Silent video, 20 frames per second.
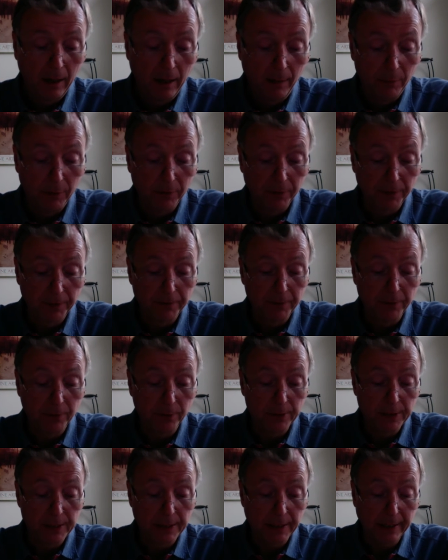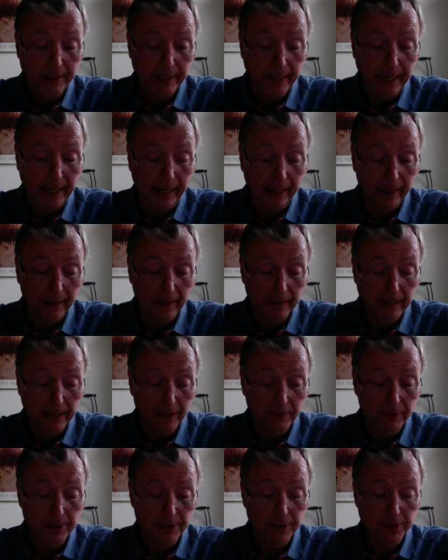Moving forwards again, now
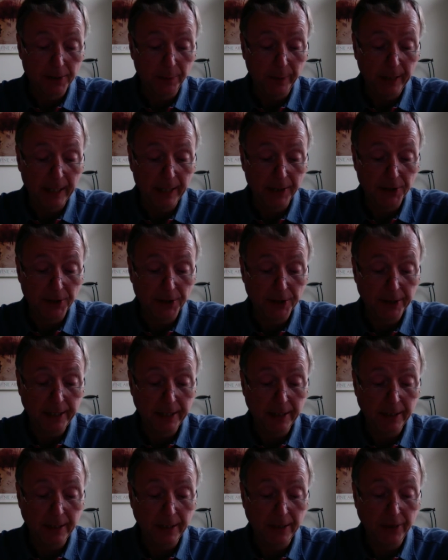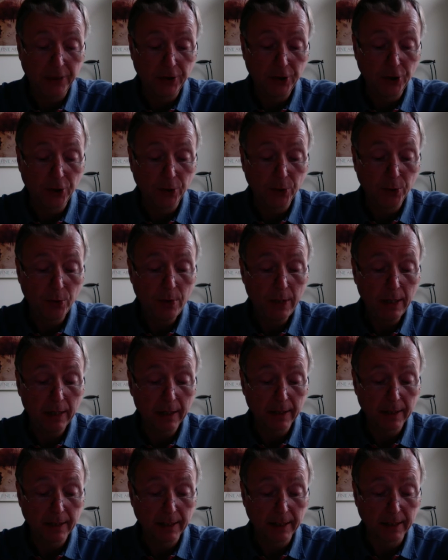this is to pages 62
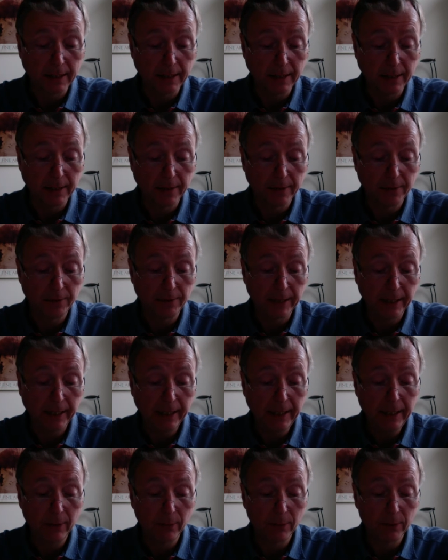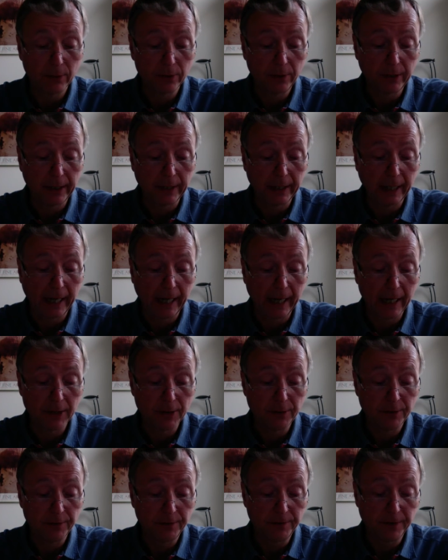and 63, and we're looking
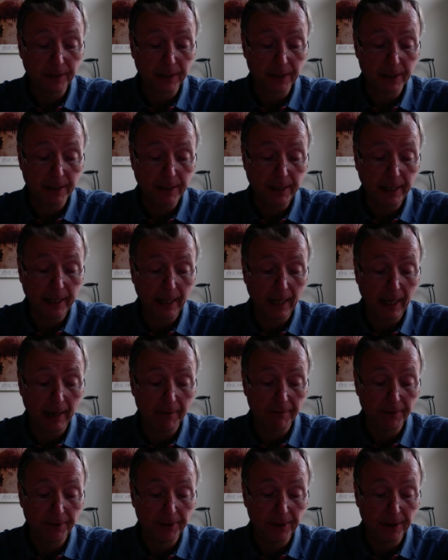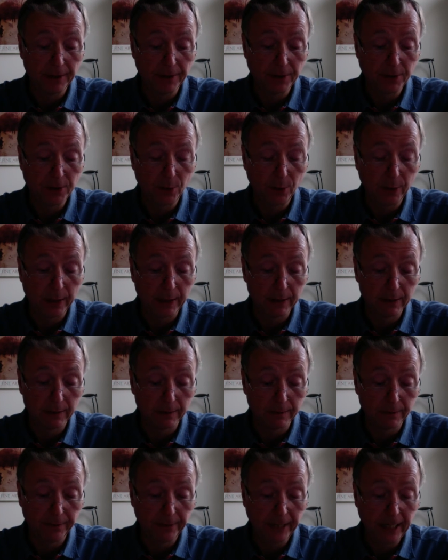at figures 11 and
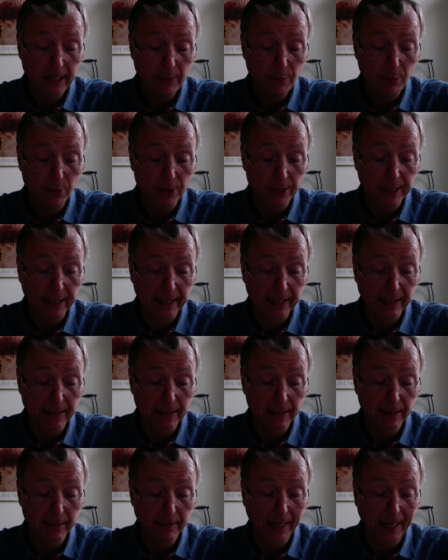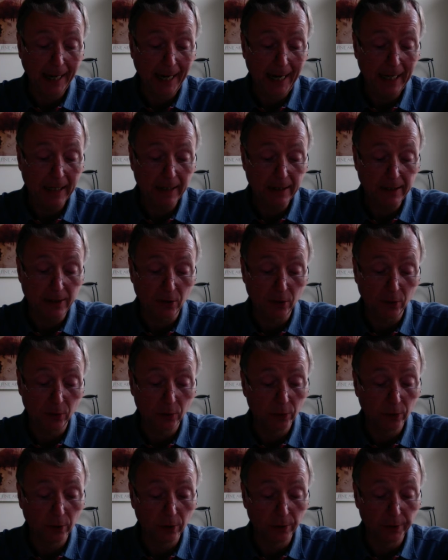12, and they present the
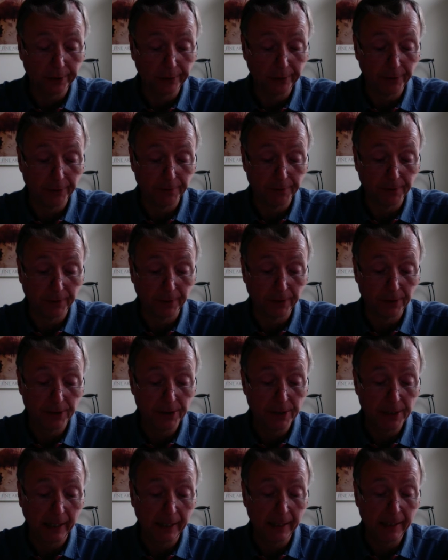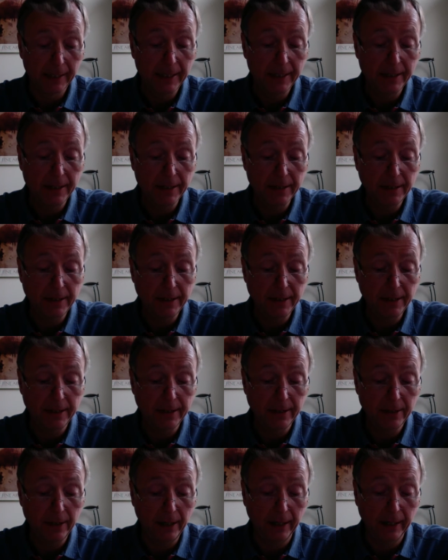hexachordal universe. And he does
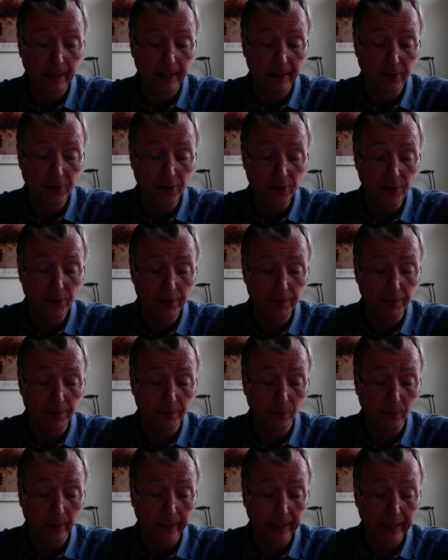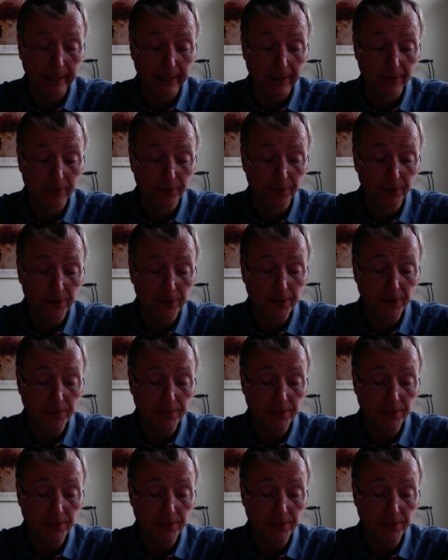this in two different ways. First of